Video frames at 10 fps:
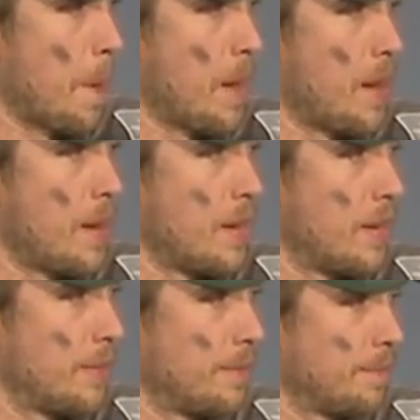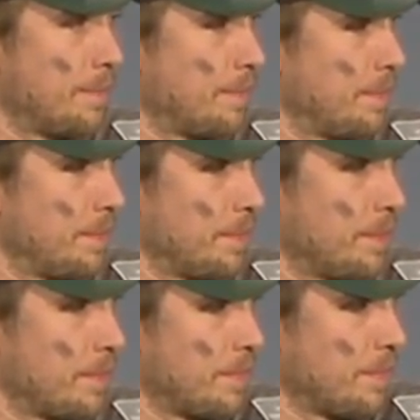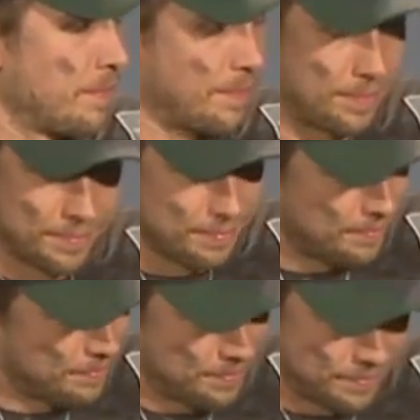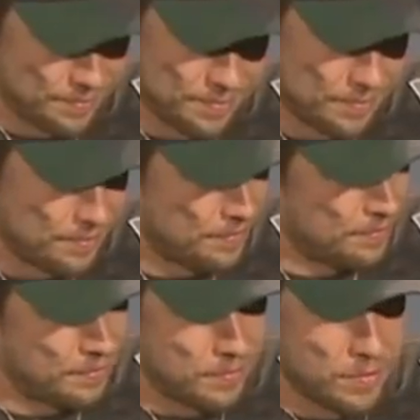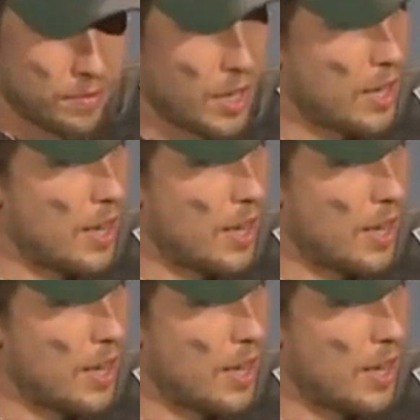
No one is speaking in this clip.